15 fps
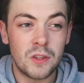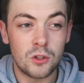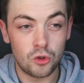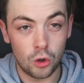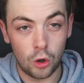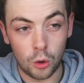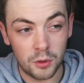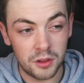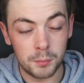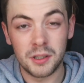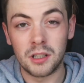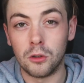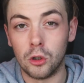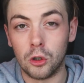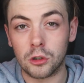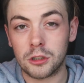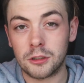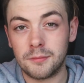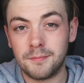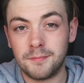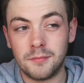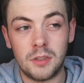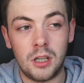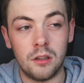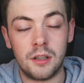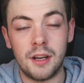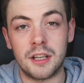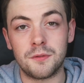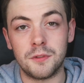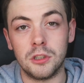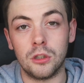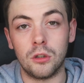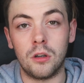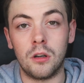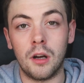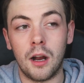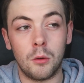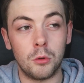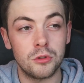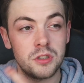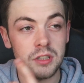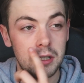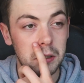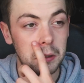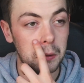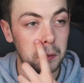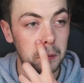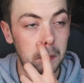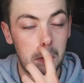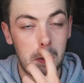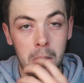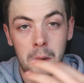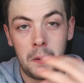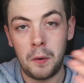So with a bit of luck, on the next video I will see you